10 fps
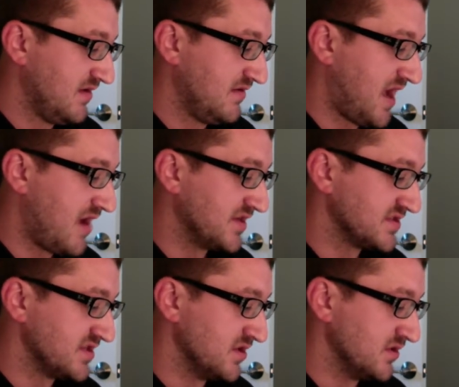
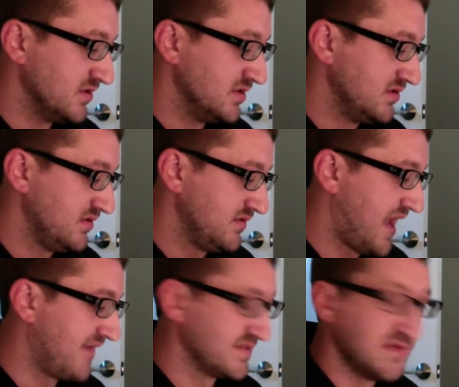also
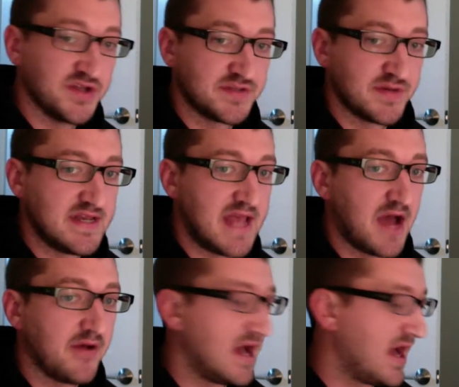have some notes written
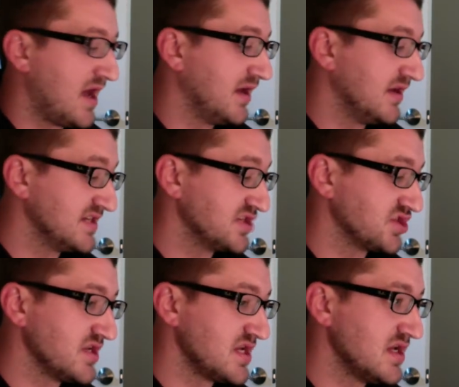down on
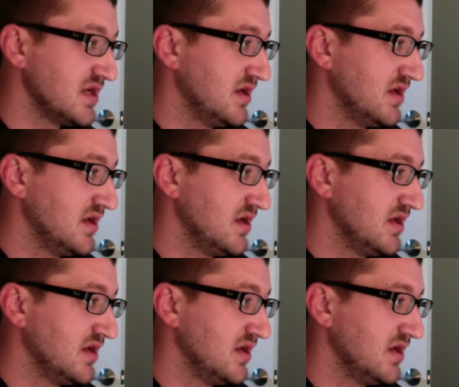essentially,